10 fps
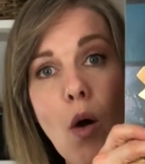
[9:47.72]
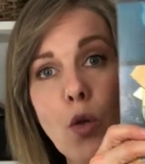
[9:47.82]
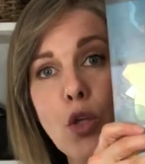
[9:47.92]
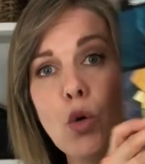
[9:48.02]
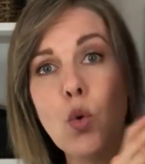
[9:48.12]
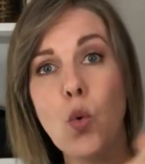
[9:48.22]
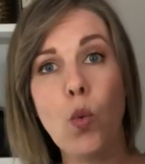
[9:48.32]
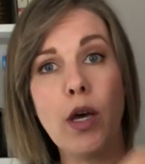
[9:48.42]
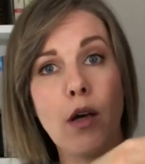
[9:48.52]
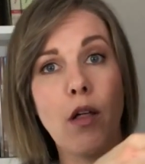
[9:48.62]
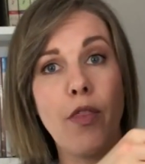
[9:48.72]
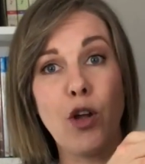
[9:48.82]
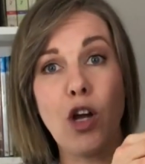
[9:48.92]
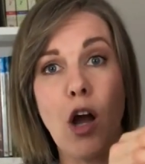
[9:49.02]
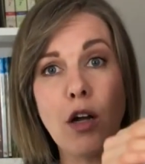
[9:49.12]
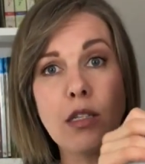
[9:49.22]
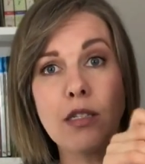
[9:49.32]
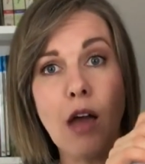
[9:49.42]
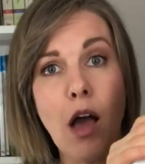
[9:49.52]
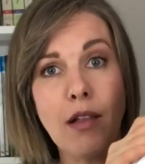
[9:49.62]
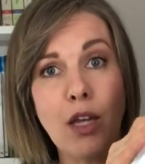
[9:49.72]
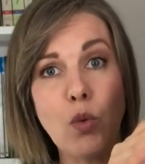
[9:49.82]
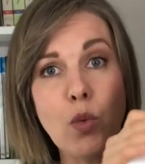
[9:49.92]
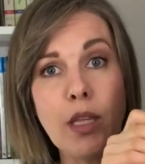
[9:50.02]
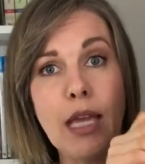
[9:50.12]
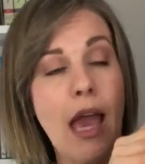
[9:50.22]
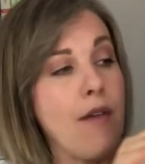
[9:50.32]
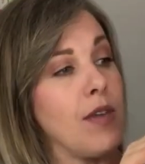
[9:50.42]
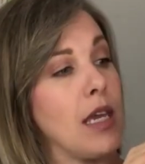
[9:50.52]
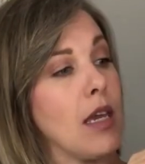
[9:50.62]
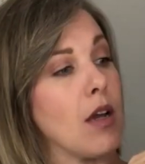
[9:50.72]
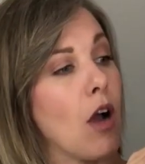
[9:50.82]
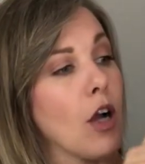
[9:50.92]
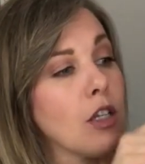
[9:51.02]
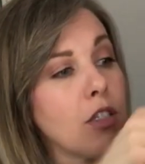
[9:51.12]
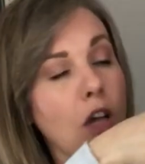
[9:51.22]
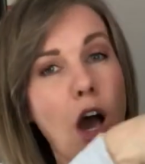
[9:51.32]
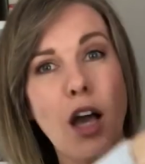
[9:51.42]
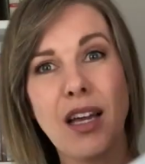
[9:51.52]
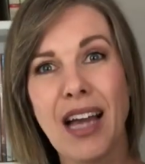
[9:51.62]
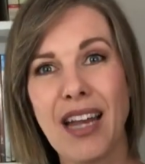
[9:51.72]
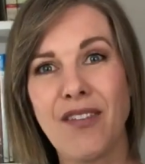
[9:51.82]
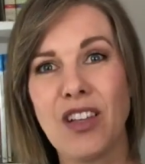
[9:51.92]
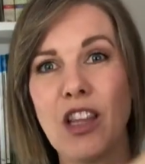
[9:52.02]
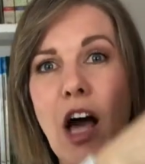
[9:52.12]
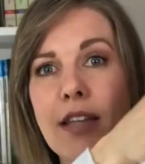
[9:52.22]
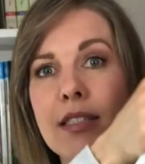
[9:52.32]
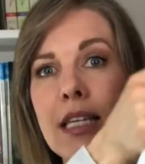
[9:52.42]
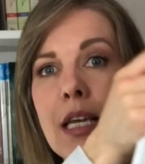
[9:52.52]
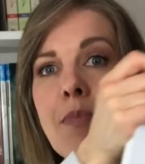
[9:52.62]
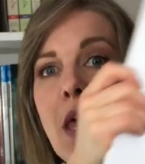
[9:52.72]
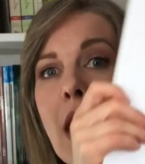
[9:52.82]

they're cardstock, like really heavy cardstock, kind of glossy,